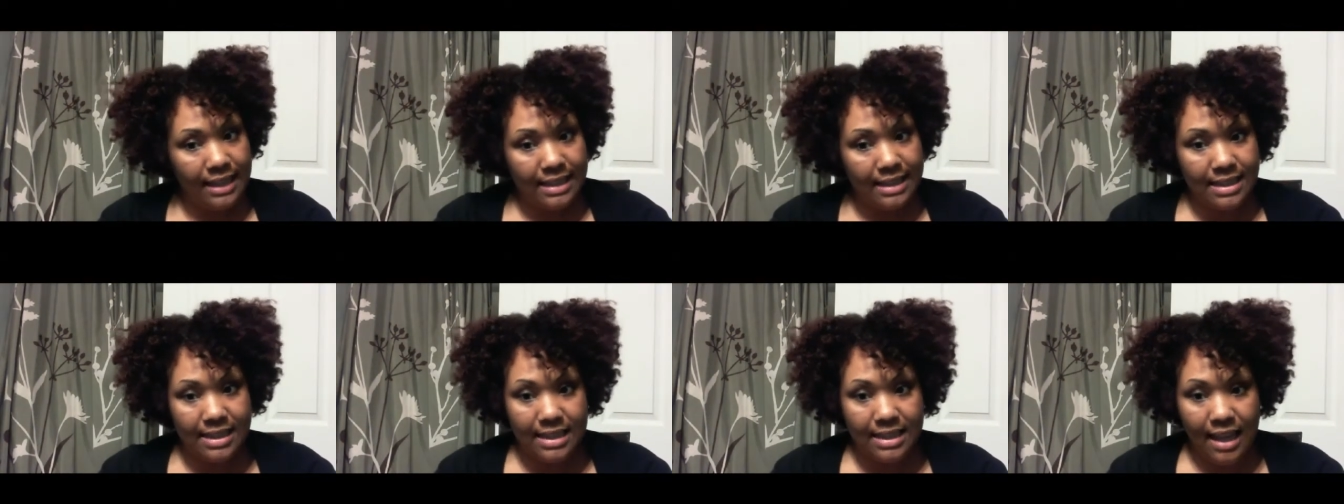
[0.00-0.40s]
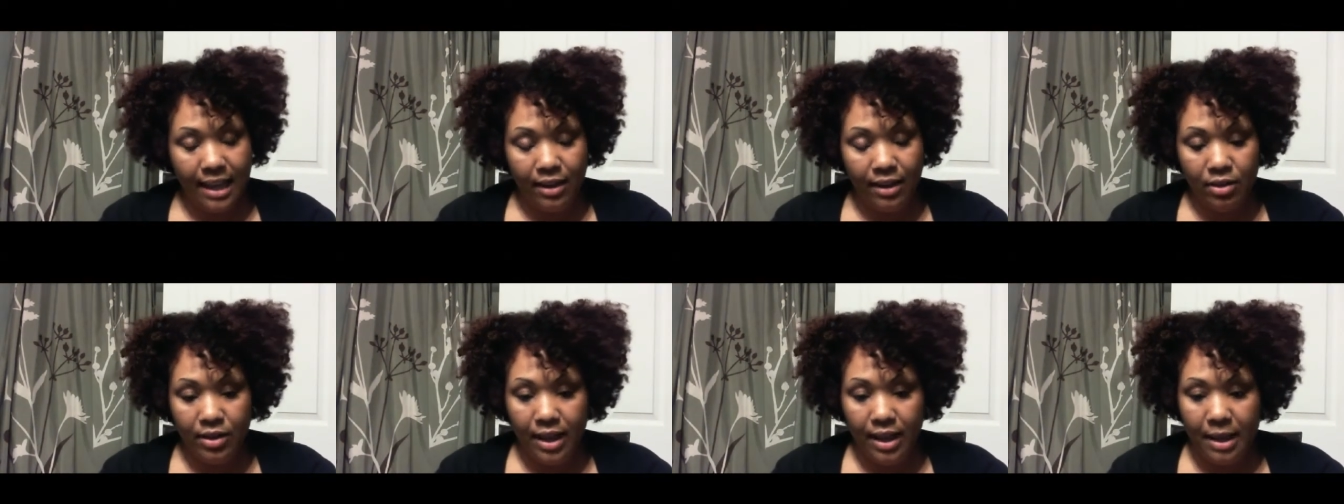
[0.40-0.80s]
It's
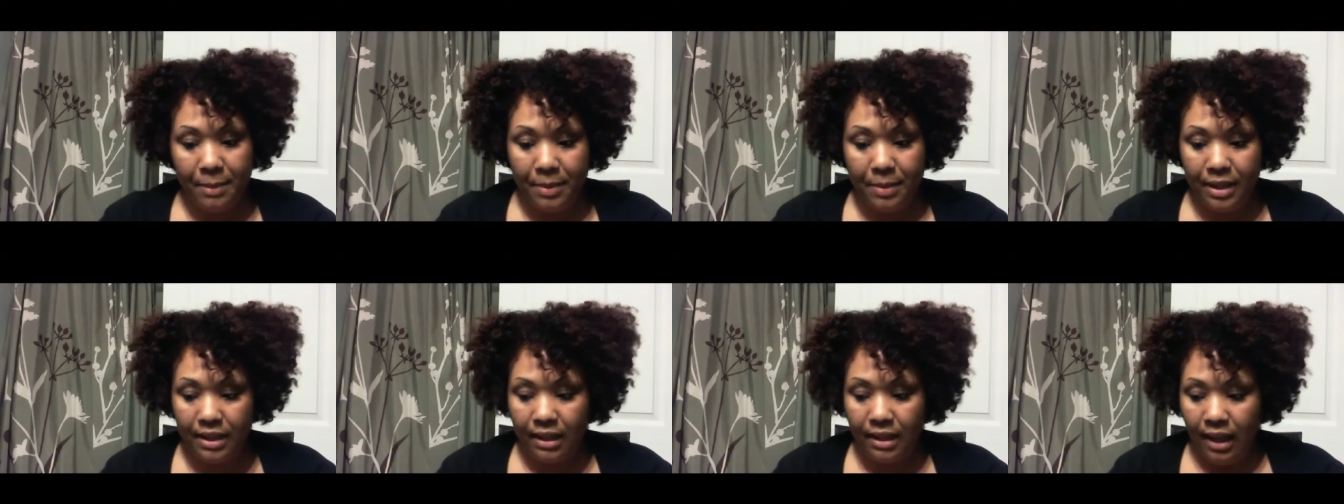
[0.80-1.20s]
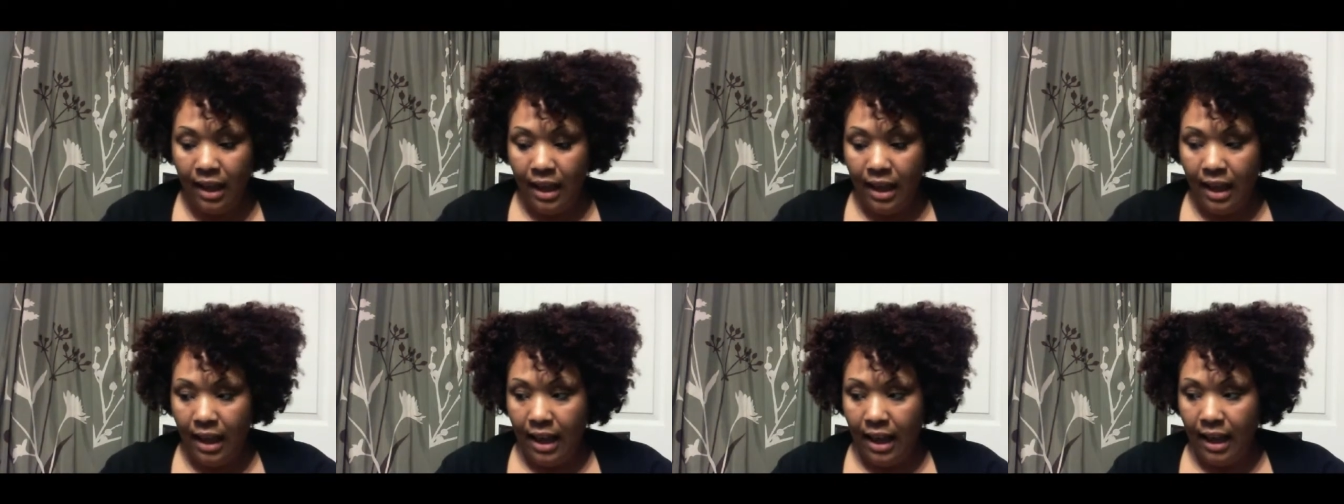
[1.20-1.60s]
Saturday, but
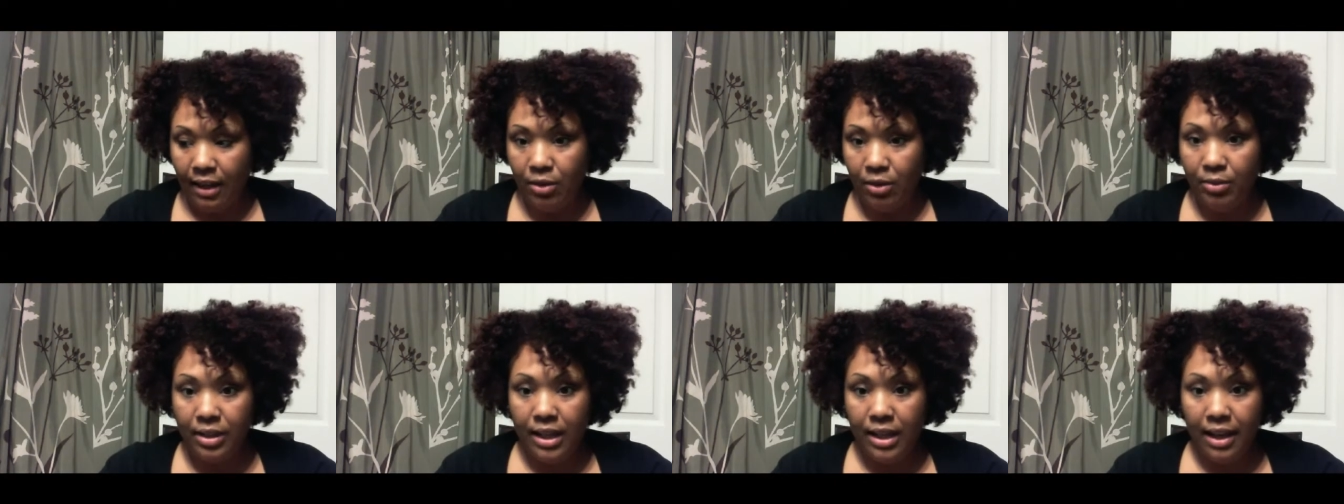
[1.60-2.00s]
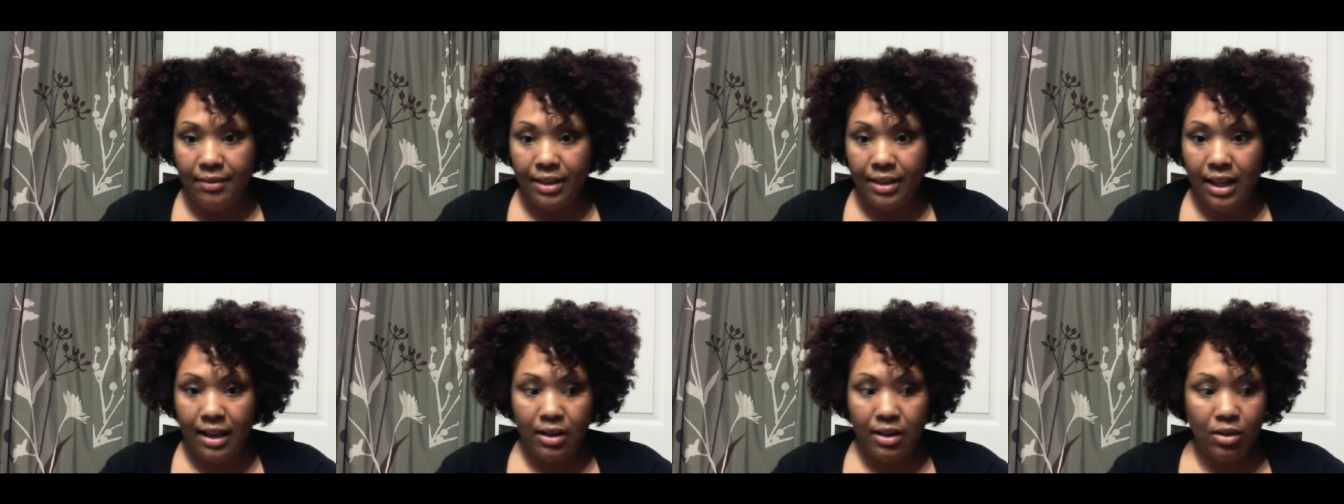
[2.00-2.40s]
I don't really have a
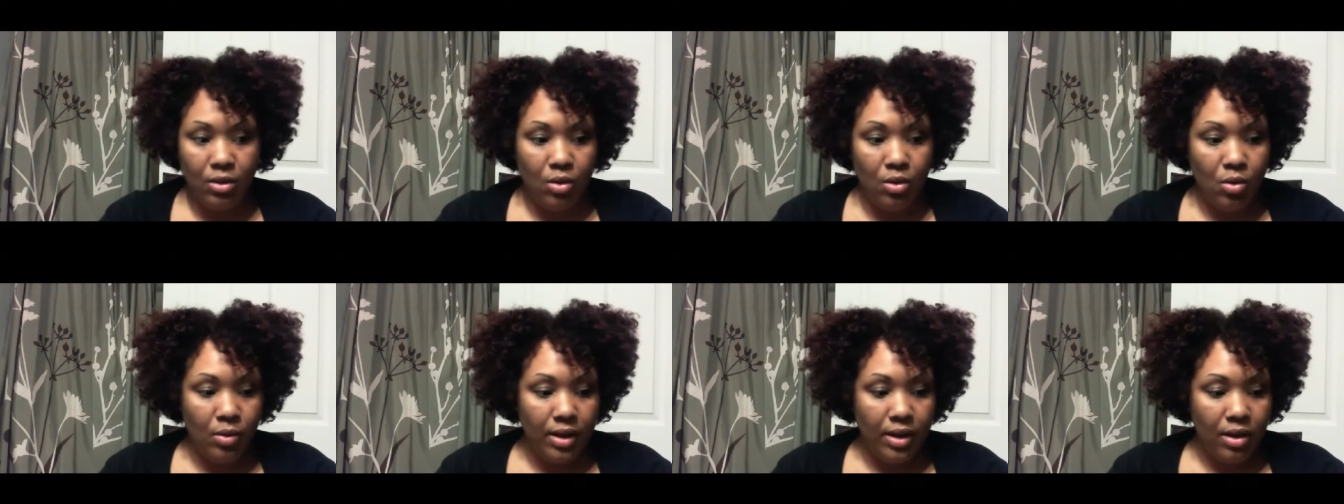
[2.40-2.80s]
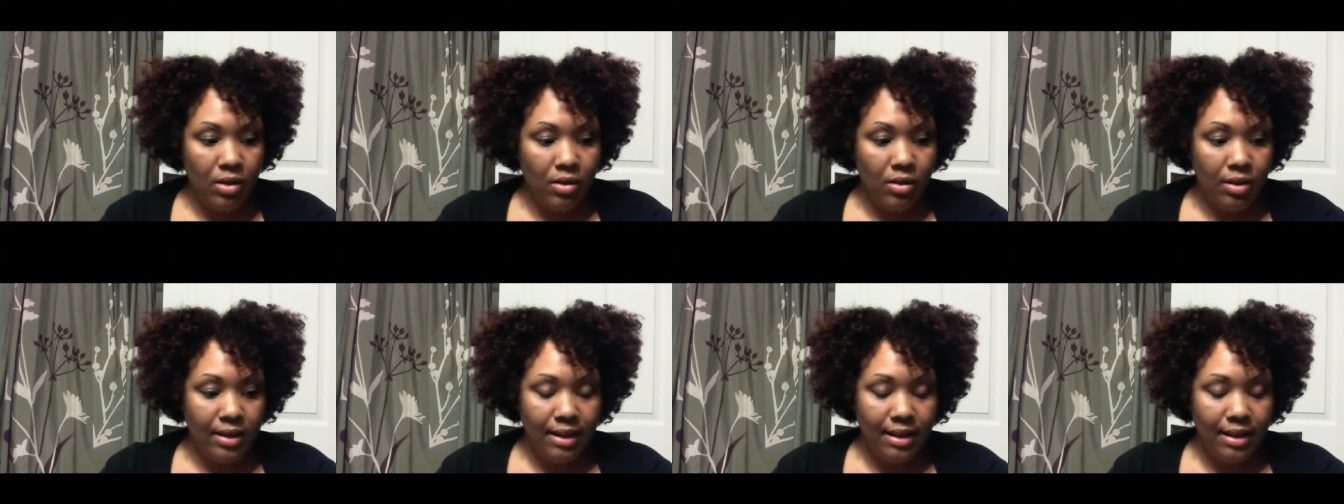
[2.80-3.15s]
lot going on.